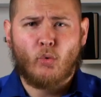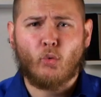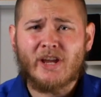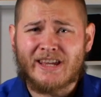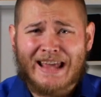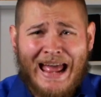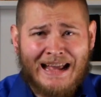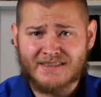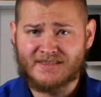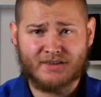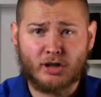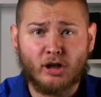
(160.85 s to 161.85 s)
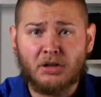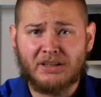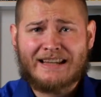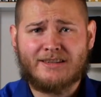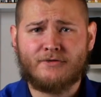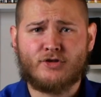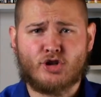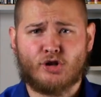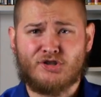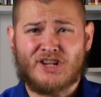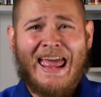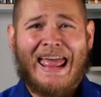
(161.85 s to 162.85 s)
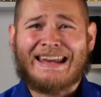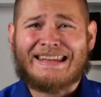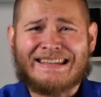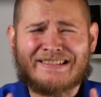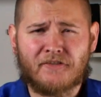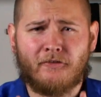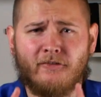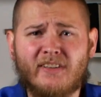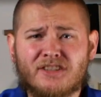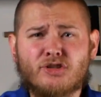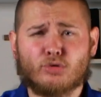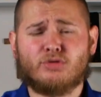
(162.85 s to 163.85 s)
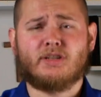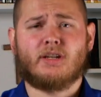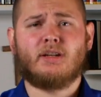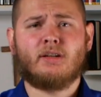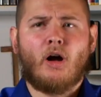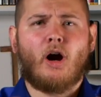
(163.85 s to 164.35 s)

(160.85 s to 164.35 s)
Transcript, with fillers: We, as the collective church and individually,